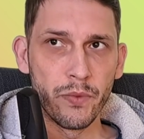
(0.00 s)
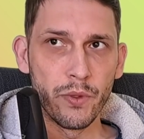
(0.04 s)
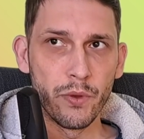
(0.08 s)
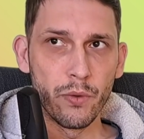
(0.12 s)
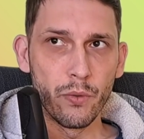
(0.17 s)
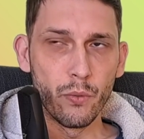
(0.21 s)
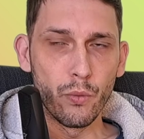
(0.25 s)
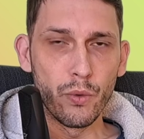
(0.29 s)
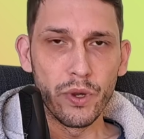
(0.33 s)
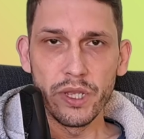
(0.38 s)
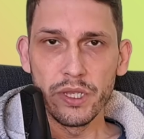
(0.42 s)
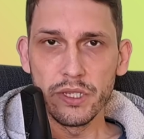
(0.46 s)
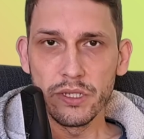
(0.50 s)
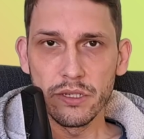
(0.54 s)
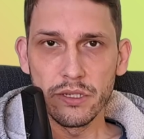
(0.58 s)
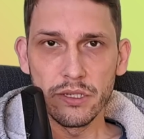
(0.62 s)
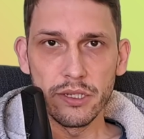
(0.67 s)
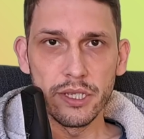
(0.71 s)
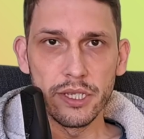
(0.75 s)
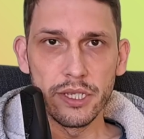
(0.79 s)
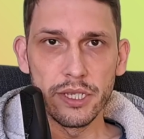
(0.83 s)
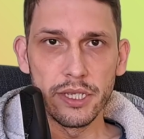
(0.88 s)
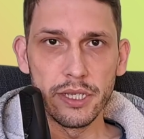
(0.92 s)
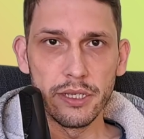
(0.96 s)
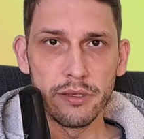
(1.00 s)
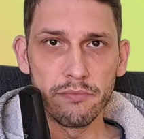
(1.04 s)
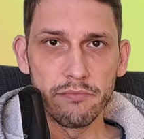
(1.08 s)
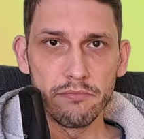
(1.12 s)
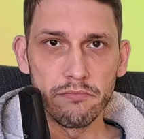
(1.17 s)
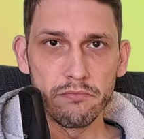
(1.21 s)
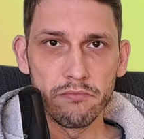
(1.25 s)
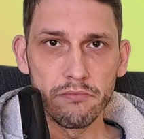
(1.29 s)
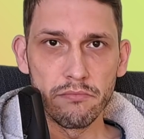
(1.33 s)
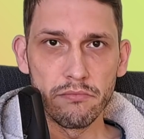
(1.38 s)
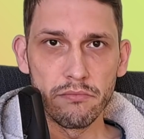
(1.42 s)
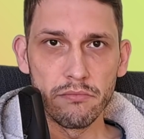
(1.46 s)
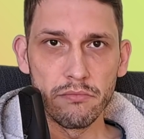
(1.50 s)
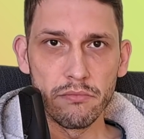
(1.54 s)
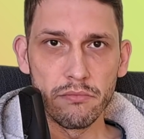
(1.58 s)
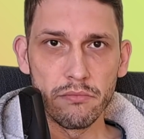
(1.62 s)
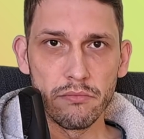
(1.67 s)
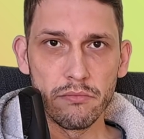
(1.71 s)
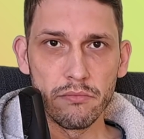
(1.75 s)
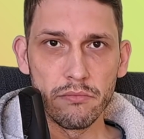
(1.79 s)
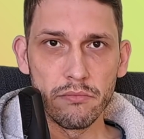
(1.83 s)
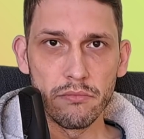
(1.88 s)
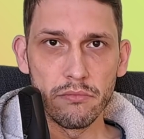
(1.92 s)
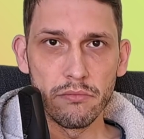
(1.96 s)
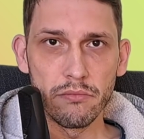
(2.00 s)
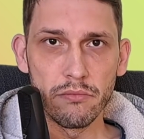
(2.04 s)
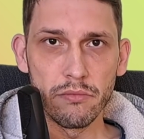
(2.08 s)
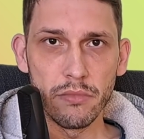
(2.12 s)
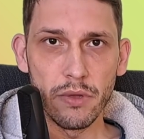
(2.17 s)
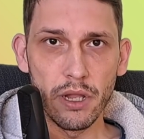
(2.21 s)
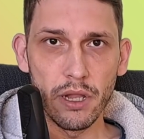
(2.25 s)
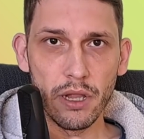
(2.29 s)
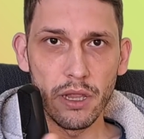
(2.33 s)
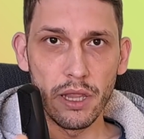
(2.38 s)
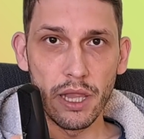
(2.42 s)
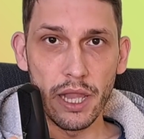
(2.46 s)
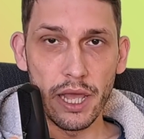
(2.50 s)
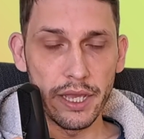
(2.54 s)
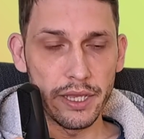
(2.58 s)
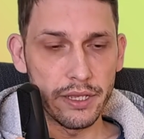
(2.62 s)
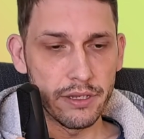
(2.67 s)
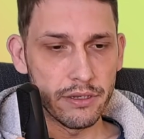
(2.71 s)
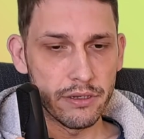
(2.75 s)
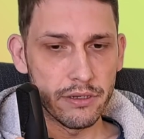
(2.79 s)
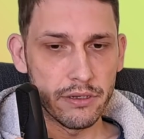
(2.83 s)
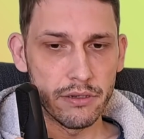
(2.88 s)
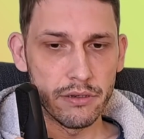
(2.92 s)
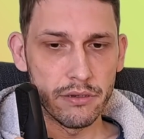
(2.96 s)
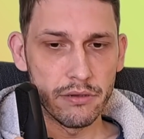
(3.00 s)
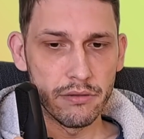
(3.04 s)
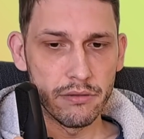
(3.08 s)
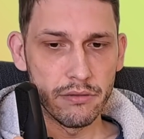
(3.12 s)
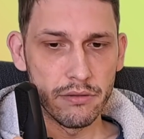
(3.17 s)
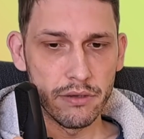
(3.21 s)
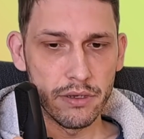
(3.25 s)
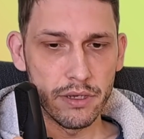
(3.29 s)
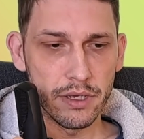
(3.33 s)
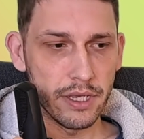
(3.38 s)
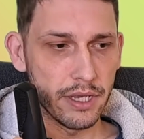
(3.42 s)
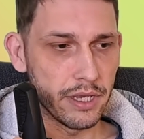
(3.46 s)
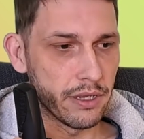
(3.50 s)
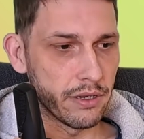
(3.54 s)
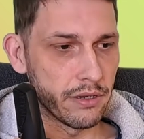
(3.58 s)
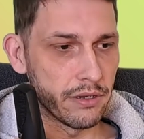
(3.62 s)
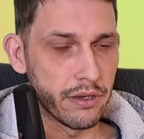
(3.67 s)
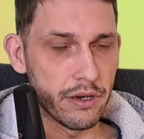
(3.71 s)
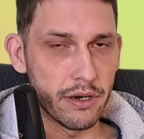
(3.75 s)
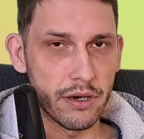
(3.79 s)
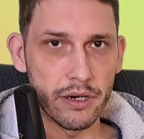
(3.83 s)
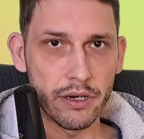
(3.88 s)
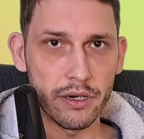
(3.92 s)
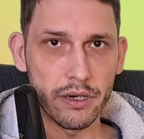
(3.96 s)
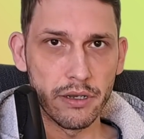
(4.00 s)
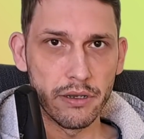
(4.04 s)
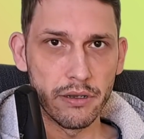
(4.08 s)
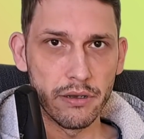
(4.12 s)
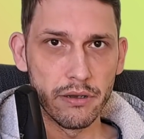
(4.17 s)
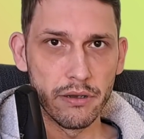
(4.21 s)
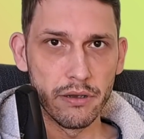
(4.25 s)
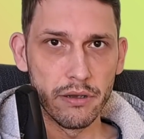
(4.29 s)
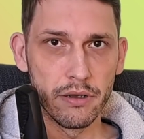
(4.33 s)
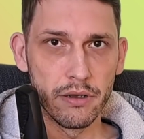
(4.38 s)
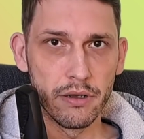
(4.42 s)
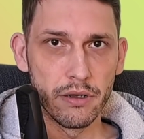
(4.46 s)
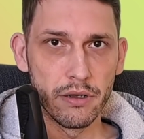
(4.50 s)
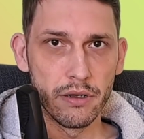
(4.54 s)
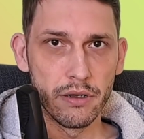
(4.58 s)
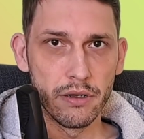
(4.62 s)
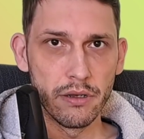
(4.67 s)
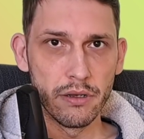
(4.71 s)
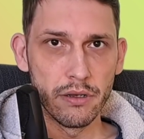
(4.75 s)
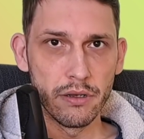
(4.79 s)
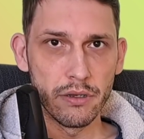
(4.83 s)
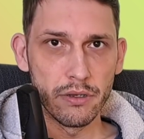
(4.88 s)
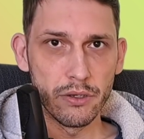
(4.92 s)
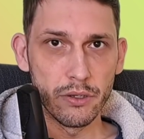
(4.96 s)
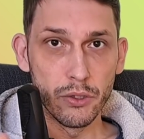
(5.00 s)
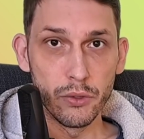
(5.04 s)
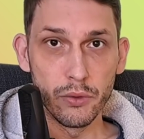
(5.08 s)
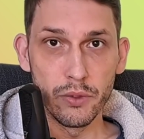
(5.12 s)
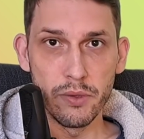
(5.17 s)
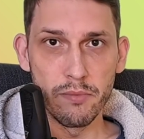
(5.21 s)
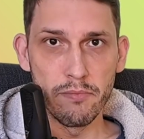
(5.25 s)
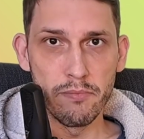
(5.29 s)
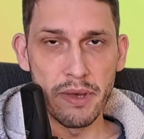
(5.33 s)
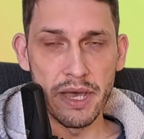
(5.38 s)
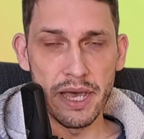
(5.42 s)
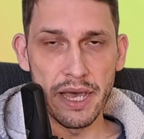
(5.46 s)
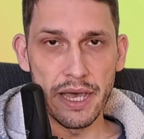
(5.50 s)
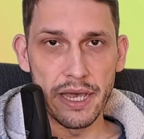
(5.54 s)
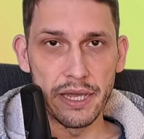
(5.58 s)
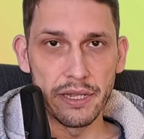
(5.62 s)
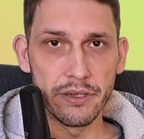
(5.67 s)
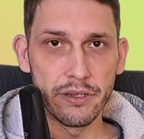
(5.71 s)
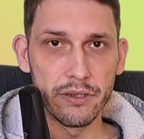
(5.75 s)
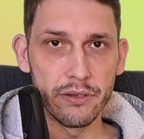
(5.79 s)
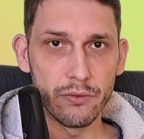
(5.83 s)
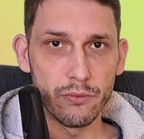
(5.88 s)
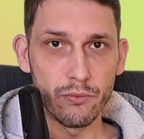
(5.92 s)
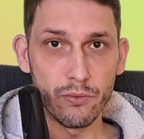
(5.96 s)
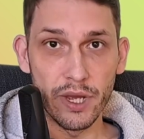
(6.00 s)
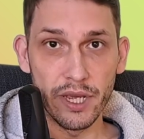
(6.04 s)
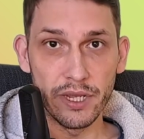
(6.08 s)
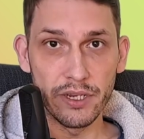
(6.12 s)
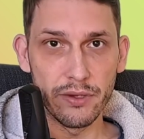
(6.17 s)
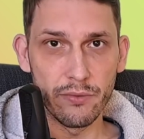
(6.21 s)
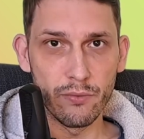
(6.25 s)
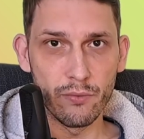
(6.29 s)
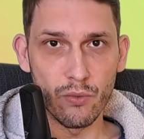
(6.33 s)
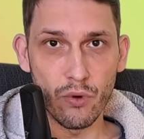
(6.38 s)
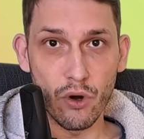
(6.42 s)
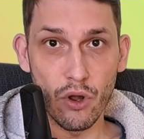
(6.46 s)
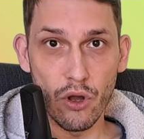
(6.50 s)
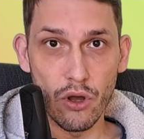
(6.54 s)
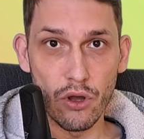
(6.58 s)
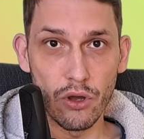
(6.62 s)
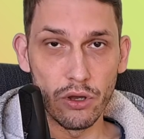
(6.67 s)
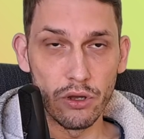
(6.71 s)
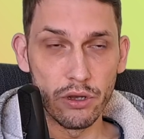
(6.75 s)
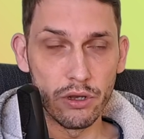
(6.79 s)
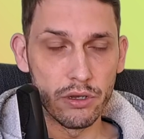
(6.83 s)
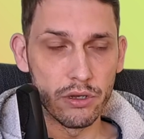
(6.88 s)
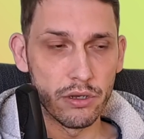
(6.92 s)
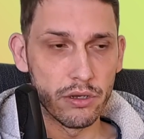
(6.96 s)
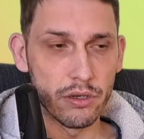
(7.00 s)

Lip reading: we see light and dark, good and bad, right and wrong.